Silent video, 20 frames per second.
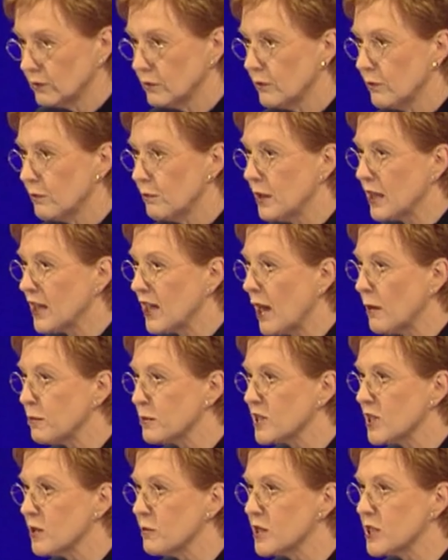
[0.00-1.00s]
Pick up
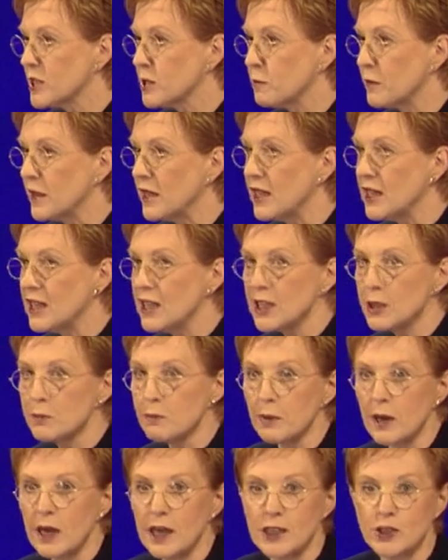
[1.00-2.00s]
some speed
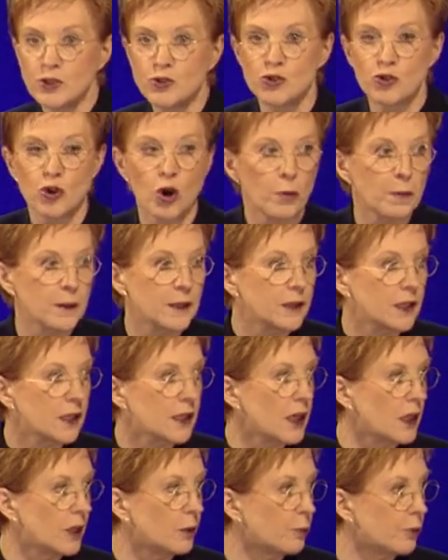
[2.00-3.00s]
by dropping the
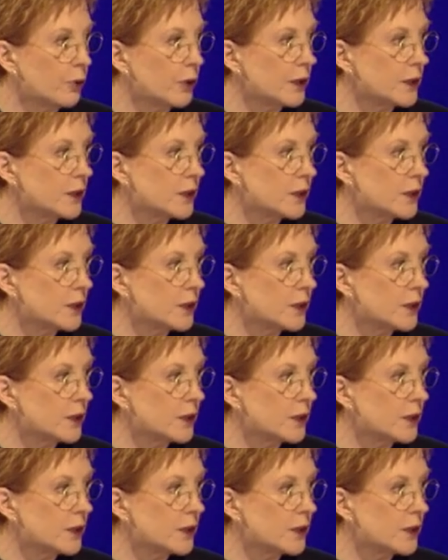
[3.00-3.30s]
culprit.